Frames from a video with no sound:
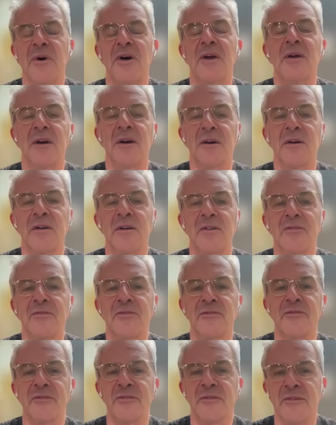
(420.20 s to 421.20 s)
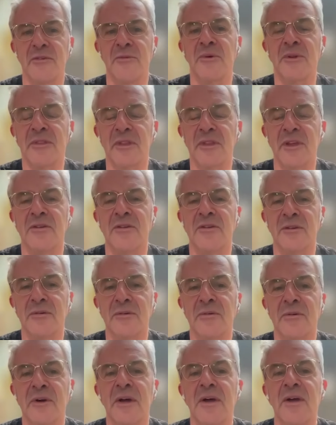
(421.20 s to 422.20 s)
why artists do what they
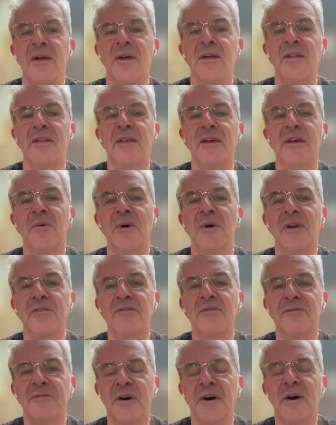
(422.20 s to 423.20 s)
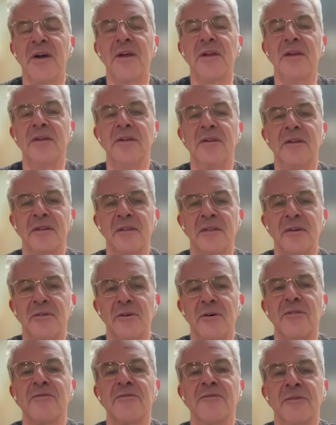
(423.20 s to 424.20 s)
do. They want to find
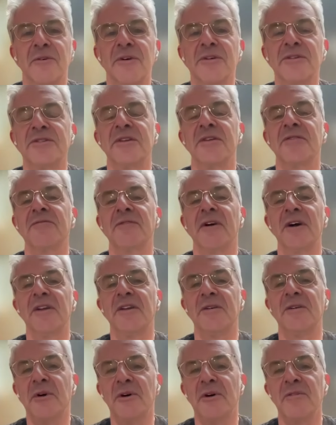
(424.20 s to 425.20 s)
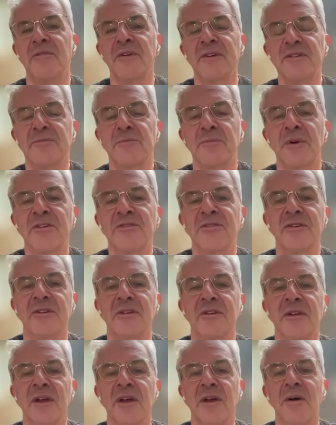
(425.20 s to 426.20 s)
their own voice and find a mode of
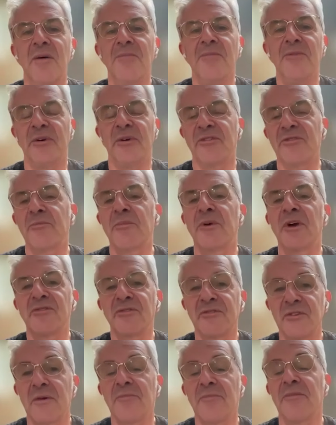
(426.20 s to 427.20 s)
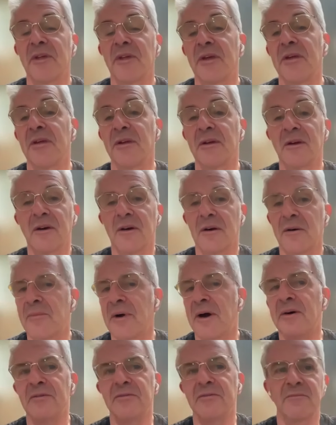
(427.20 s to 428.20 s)
expression to express something
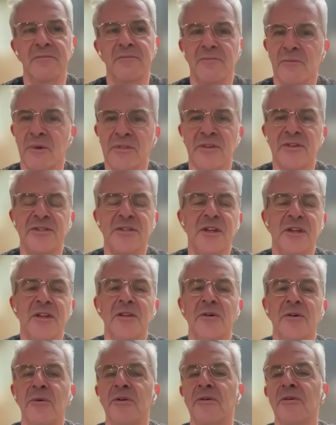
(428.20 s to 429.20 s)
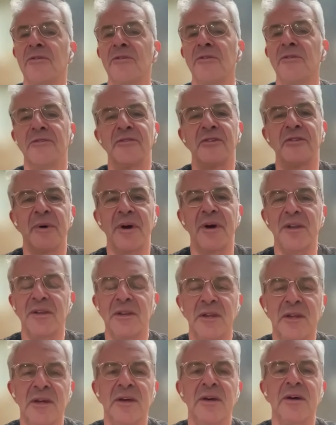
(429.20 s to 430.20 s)
about what they see in the world or some
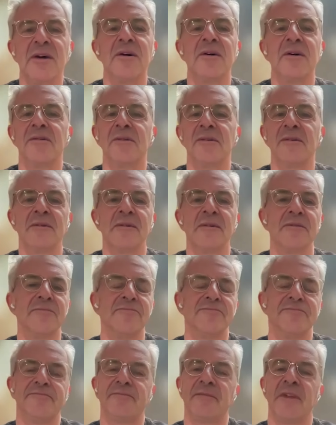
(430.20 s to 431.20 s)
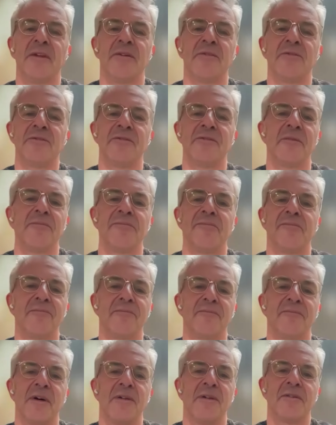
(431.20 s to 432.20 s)
idea or some
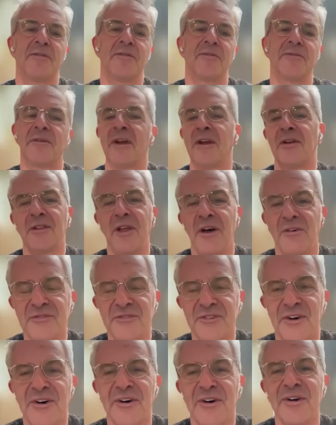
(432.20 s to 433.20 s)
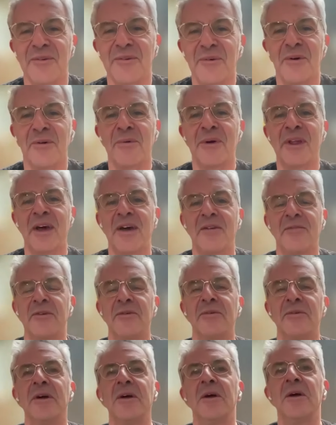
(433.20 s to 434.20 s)
create a love song or what have
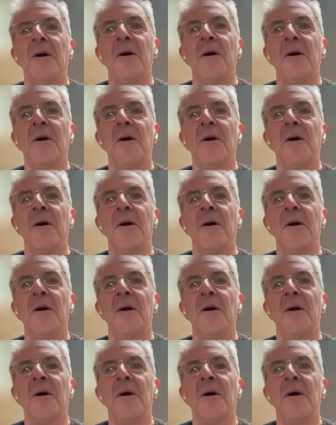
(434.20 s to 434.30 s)
you.